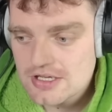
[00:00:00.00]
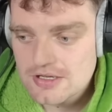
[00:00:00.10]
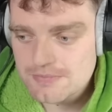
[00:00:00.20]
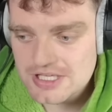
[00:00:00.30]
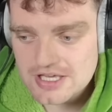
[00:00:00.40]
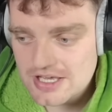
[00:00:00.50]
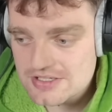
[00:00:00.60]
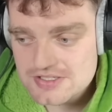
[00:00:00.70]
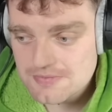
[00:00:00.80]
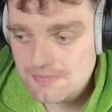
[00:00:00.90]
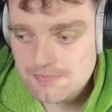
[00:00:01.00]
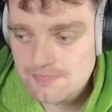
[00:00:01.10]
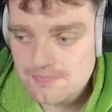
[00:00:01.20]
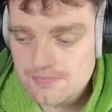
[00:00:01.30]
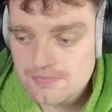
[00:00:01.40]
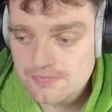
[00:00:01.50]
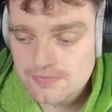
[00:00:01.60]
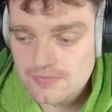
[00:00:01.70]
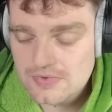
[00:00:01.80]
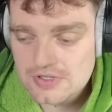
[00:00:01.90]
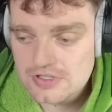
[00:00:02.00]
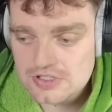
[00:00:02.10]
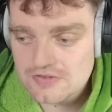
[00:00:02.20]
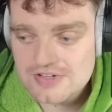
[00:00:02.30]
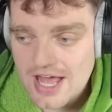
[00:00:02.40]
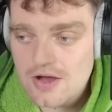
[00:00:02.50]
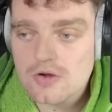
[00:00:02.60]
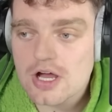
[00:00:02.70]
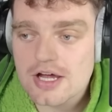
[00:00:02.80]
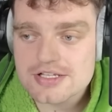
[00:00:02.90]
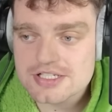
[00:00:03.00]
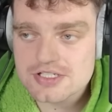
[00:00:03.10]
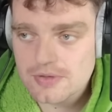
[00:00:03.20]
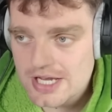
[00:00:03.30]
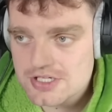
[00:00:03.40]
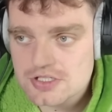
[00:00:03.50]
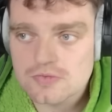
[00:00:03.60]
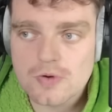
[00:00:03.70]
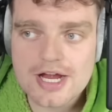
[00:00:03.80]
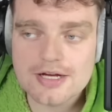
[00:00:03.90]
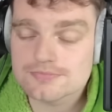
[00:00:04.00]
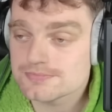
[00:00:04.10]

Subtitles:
Because you've now got a situation where,